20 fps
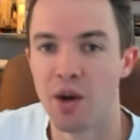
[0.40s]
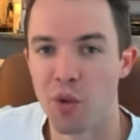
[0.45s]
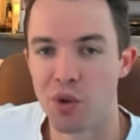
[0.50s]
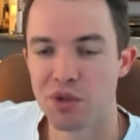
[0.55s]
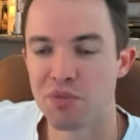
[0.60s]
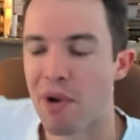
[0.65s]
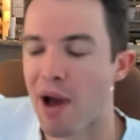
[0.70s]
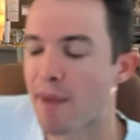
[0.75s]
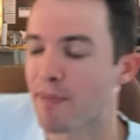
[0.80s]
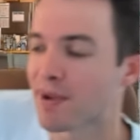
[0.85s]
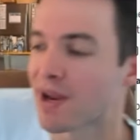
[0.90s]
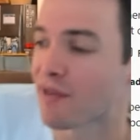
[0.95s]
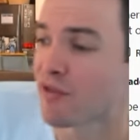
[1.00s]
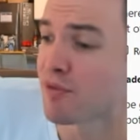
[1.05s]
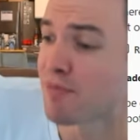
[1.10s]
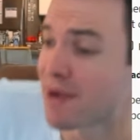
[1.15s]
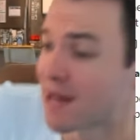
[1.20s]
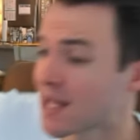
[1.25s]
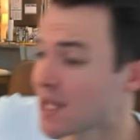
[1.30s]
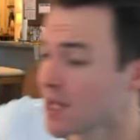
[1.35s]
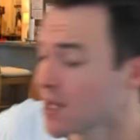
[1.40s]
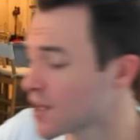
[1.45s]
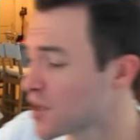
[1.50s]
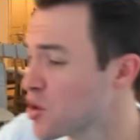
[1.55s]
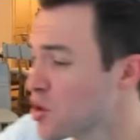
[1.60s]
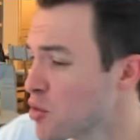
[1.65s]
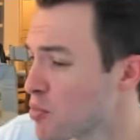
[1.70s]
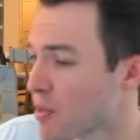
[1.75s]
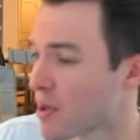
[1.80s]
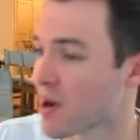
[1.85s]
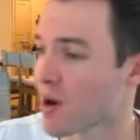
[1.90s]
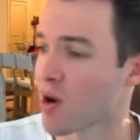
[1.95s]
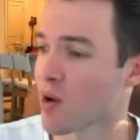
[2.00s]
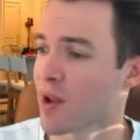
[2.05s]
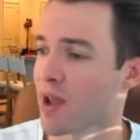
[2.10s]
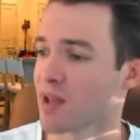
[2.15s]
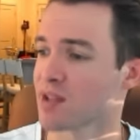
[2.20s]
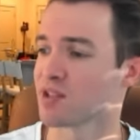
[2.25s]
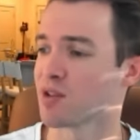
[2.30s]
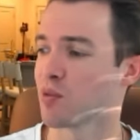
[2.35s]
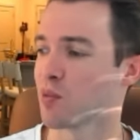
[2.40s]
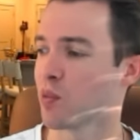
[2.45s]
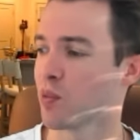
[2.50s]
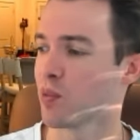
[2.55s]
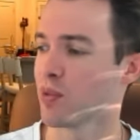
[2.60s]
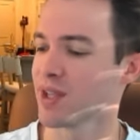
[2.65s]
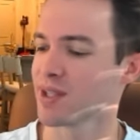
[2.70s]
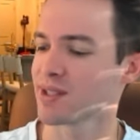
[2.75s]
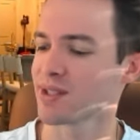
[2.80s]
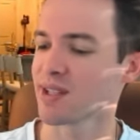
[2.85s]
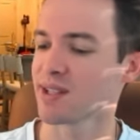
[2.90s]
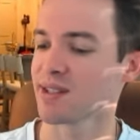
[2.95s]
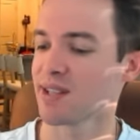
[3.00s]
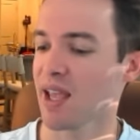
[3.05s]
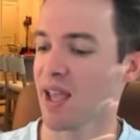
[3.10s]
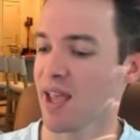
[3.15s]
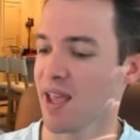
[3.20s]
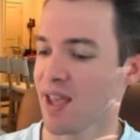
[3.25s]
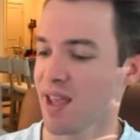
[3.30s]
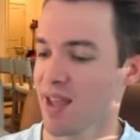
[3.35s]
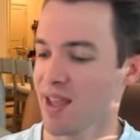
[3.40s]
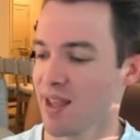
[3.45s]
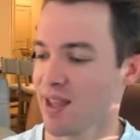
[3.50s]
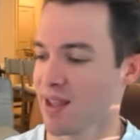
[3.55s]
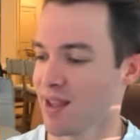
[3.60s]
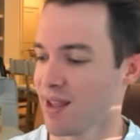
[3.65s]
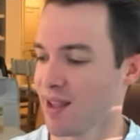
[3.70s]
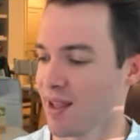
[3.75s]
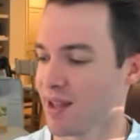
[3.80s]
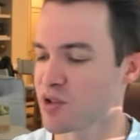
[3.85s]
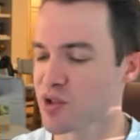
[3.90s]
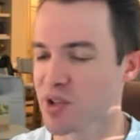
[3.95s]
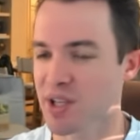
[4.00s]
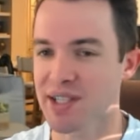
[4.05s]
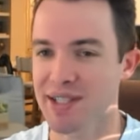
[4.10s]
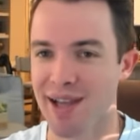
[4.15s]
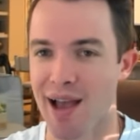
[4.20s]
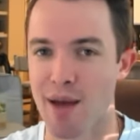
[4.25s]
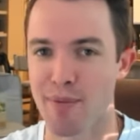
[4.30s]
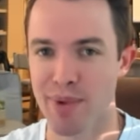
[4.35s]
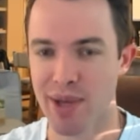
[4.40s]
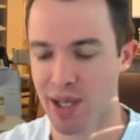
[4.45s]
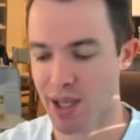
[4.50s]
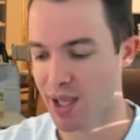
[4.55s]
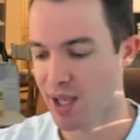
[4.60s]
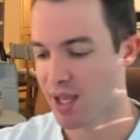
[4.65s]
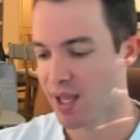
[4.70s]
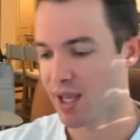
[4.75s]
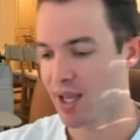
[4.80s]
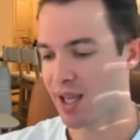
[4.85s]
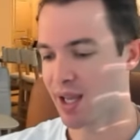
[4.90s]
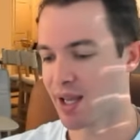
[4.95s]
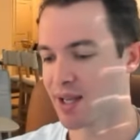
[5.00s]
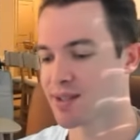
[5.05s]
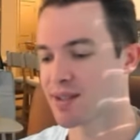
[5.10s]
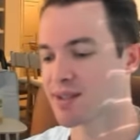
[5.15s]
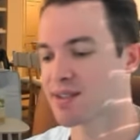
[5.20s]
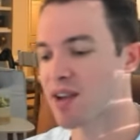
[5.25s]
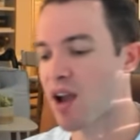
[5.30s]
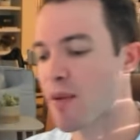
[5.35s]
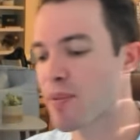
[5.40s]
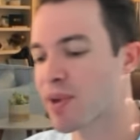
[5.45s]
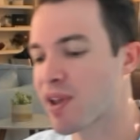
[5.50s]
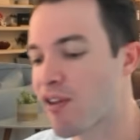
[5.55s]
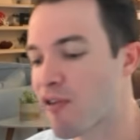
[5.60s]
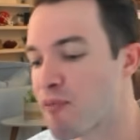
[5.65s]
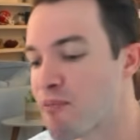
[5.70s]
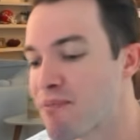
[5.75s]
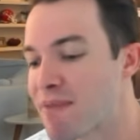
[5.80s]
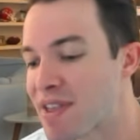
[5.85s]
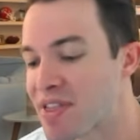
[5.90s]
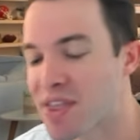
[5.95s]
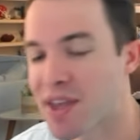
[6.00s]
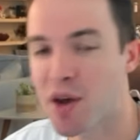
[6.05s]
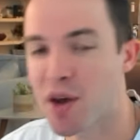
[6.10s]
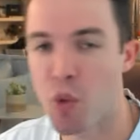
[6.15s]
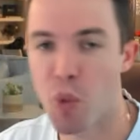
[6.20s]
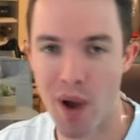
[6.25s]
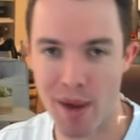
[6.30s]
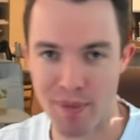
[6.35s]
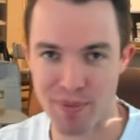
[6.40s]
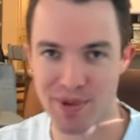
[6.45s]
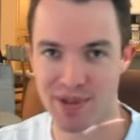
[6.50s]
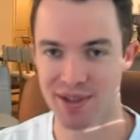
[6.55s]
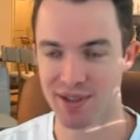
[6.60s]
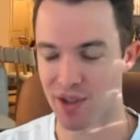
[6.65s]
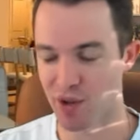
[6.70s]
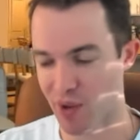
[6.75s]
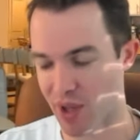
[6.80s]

What's poppin', everybody? Cooper here. Okay, so this is a interesting topic. And it's the topic of mythic weapons.